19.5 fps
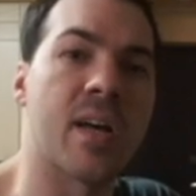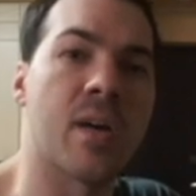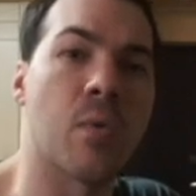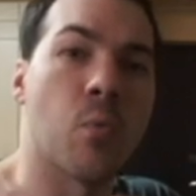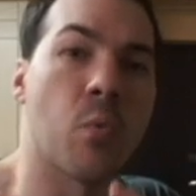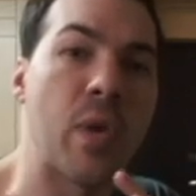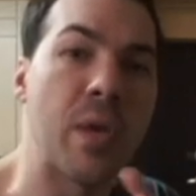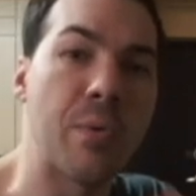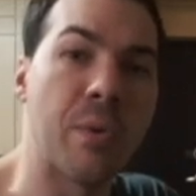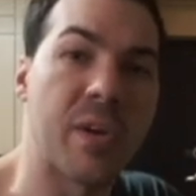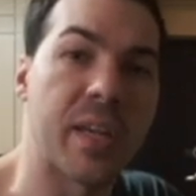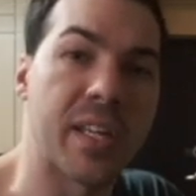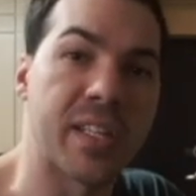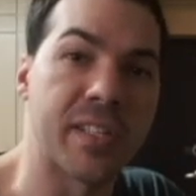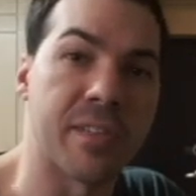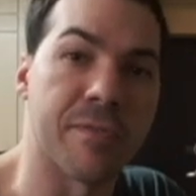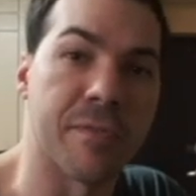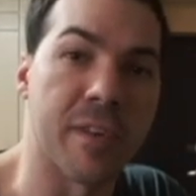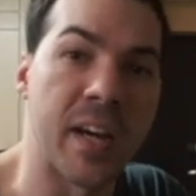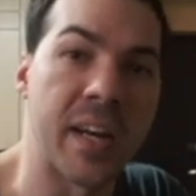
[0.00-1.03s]
We will get
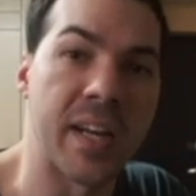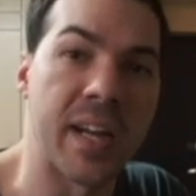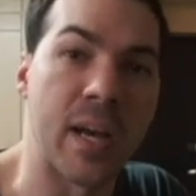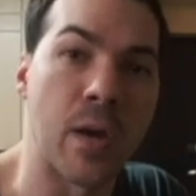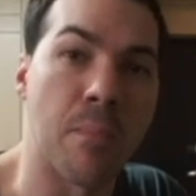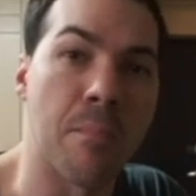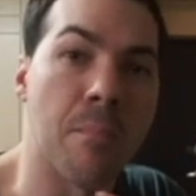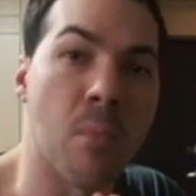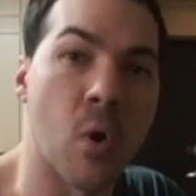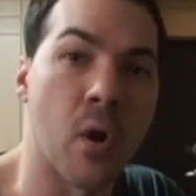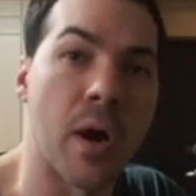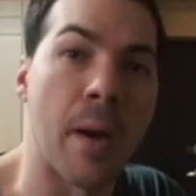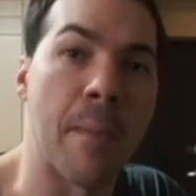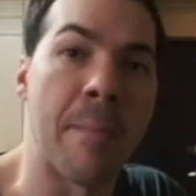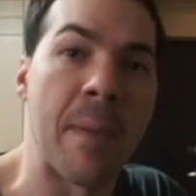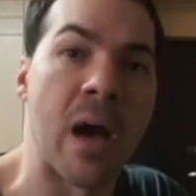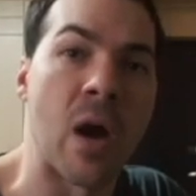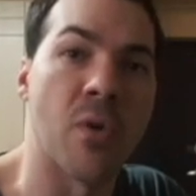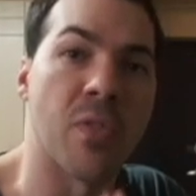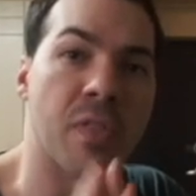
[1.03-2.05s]
to find out more
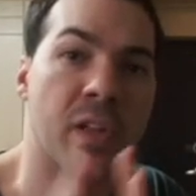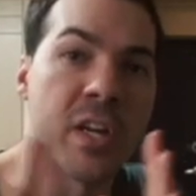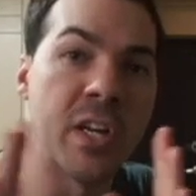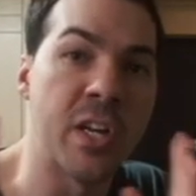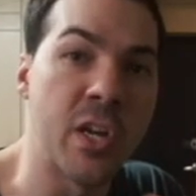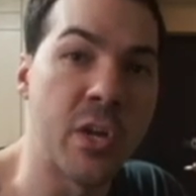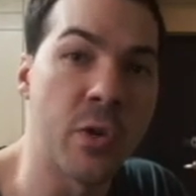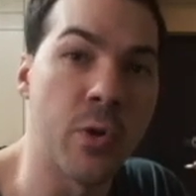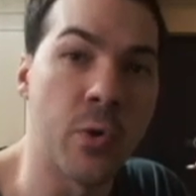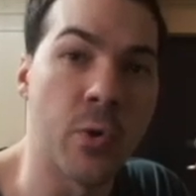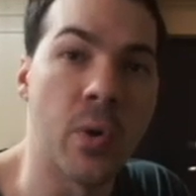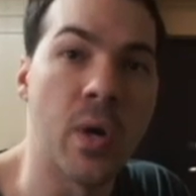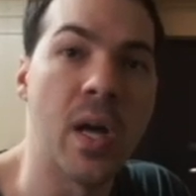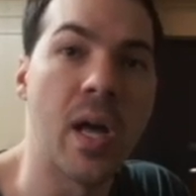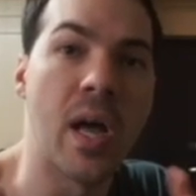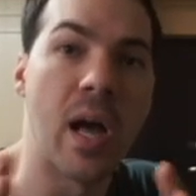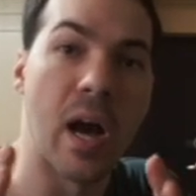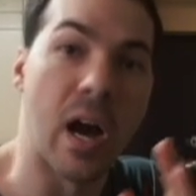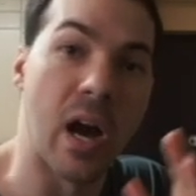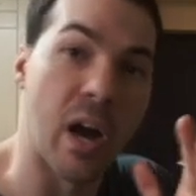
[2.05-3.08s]
about the new,
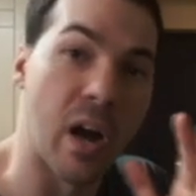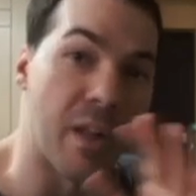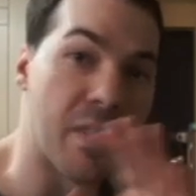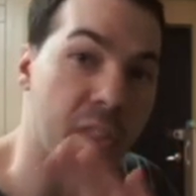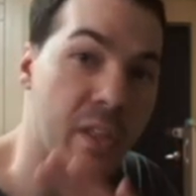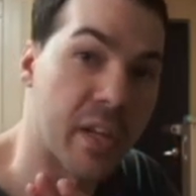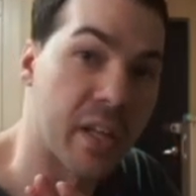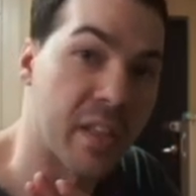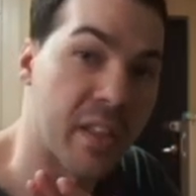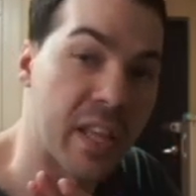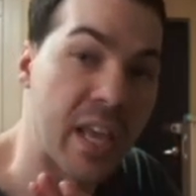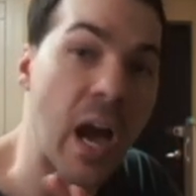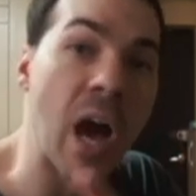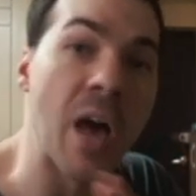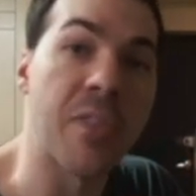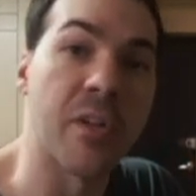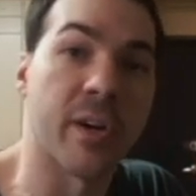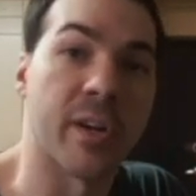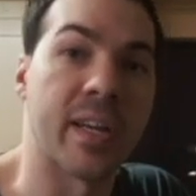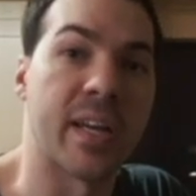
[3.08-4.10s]
the
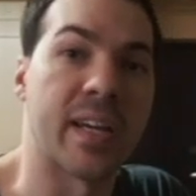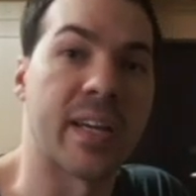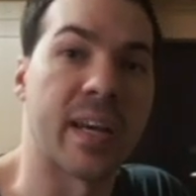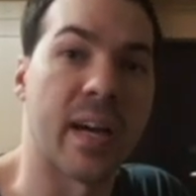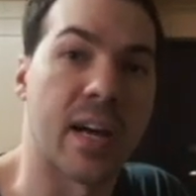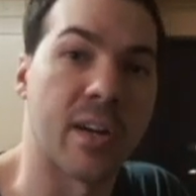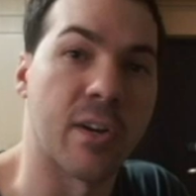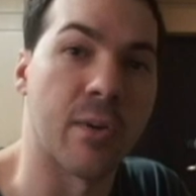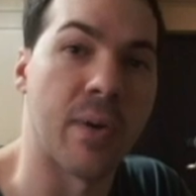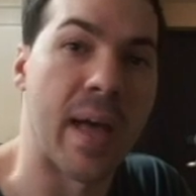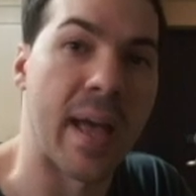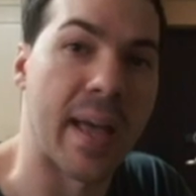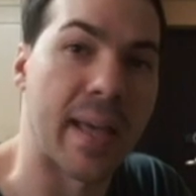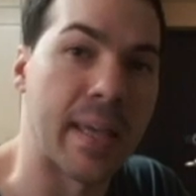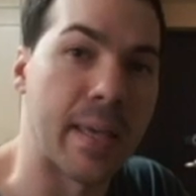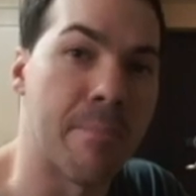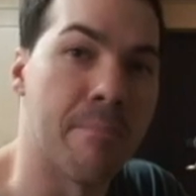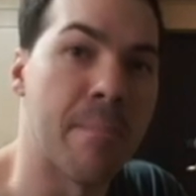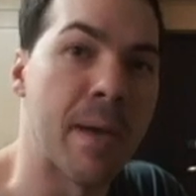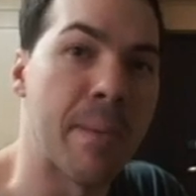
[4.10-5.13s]
other Kenkaku
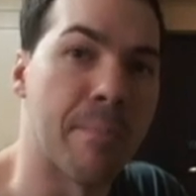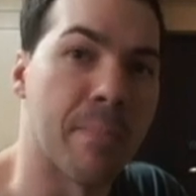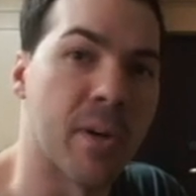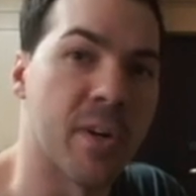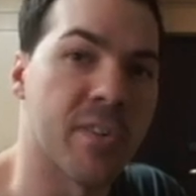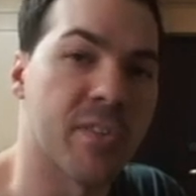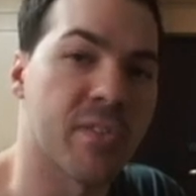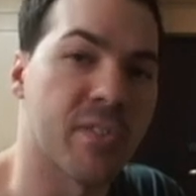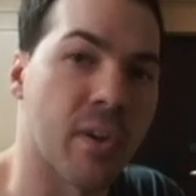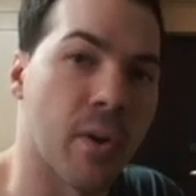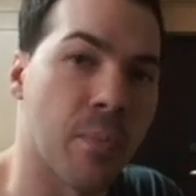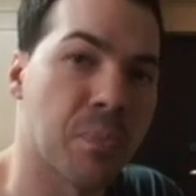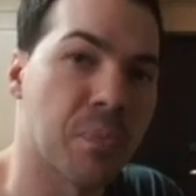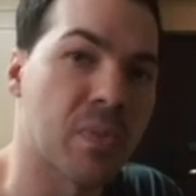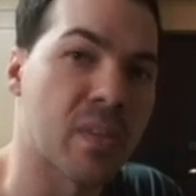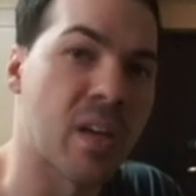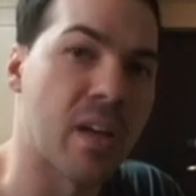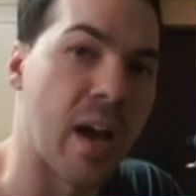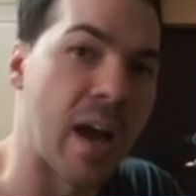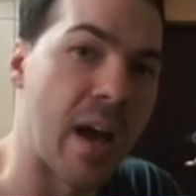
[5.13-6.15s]
Heiki members. So
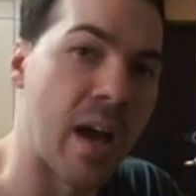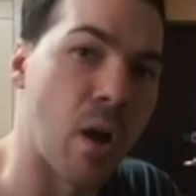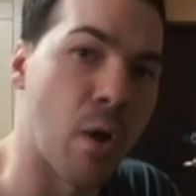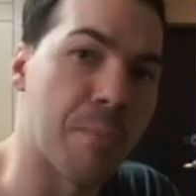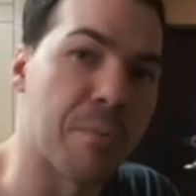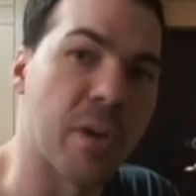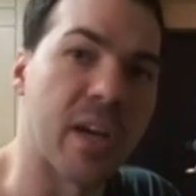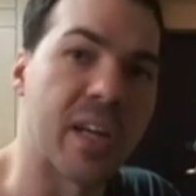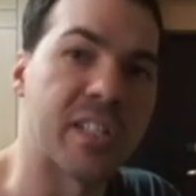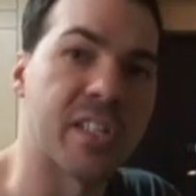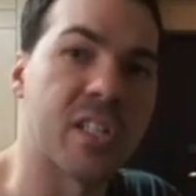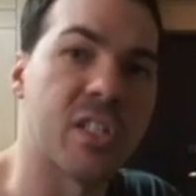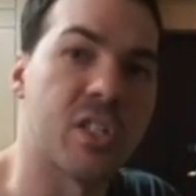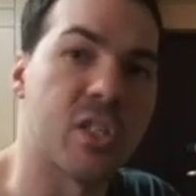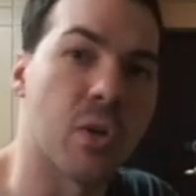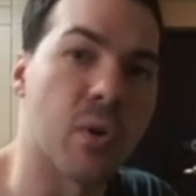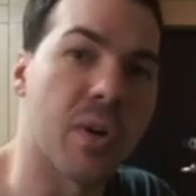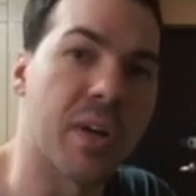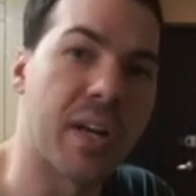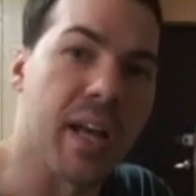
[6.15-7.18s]
I hope you guys
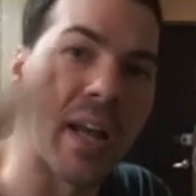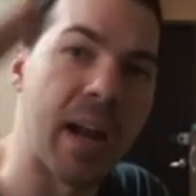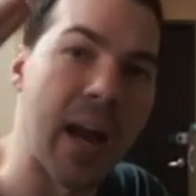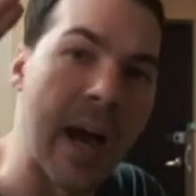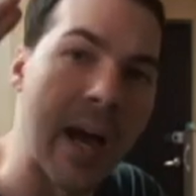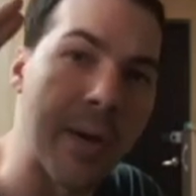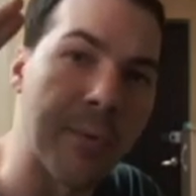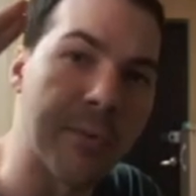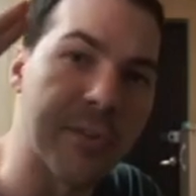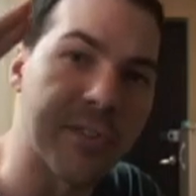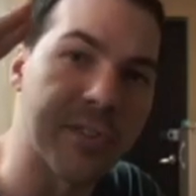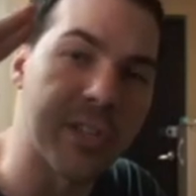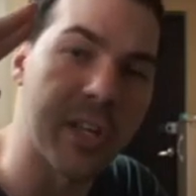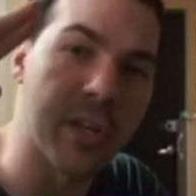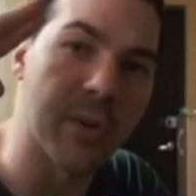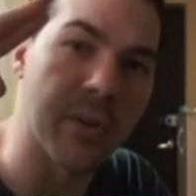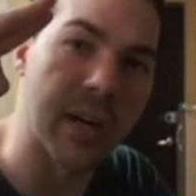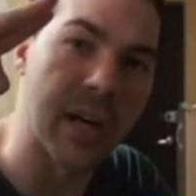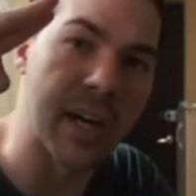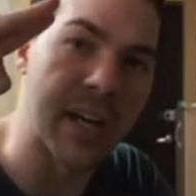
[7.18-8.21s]
enjoyed, and I will see
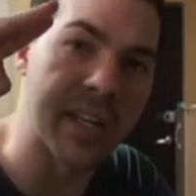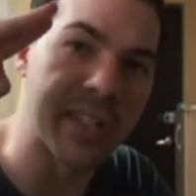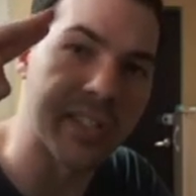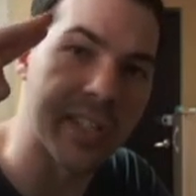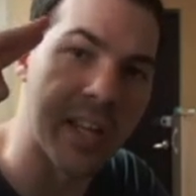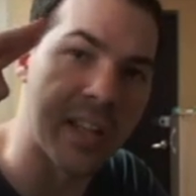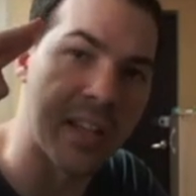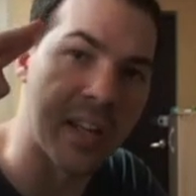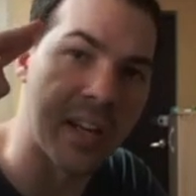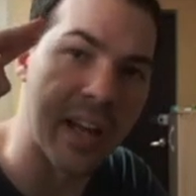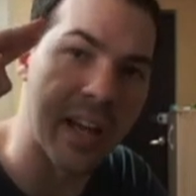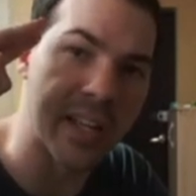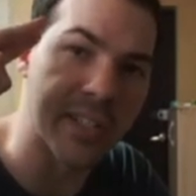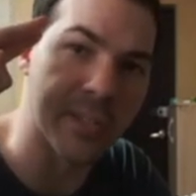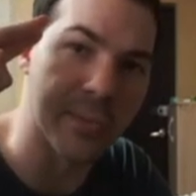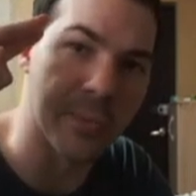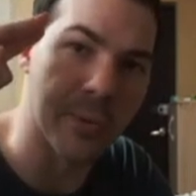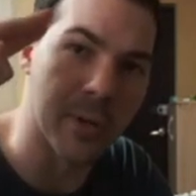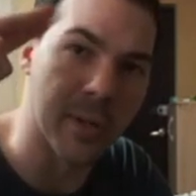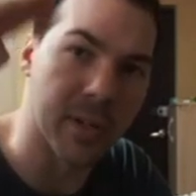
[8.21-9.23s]
you guys in the
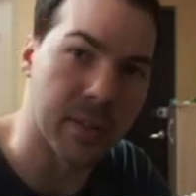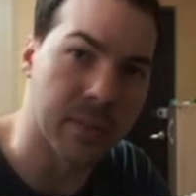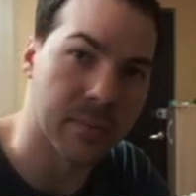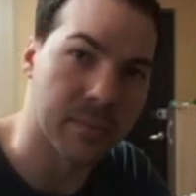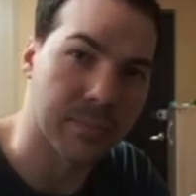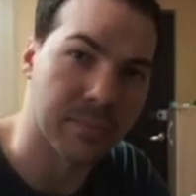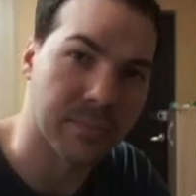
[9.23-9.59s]
next one.